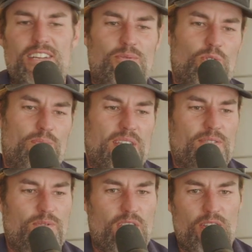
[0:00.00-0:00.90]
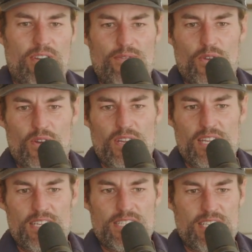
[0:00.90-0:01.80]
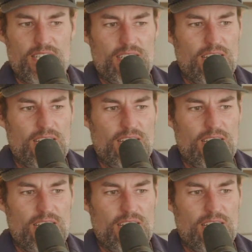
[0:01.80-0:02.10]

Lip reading: it would be very, very easy.